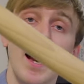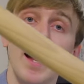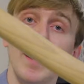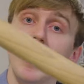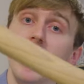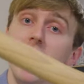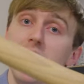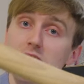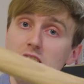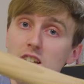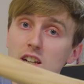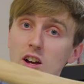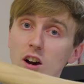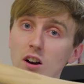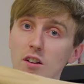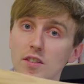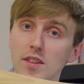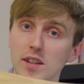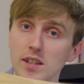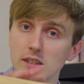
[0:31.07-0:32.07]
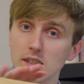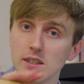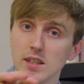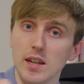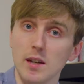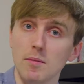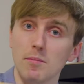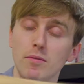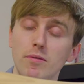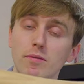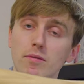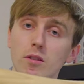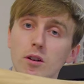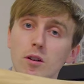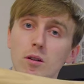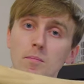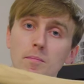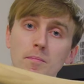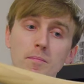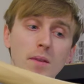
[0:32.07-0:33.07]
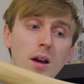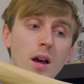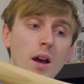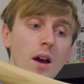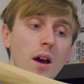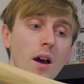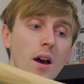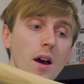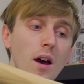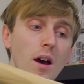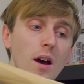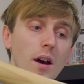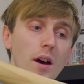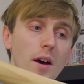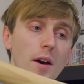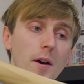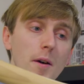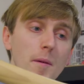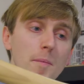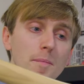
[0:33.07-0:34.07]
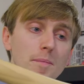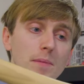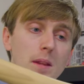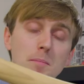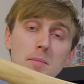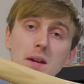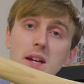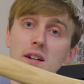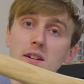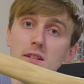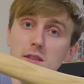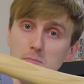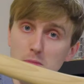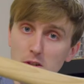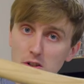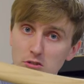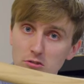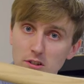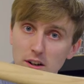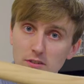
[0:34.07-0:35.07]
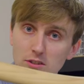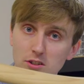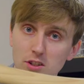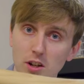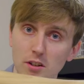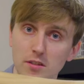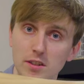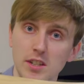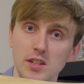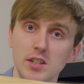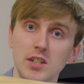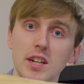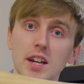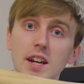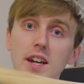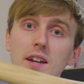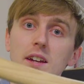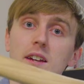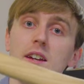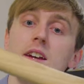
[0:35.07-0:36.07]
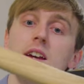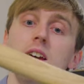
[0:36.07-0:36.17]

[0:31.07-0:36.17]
And I actually got this tip from being at the bushcraft show this year.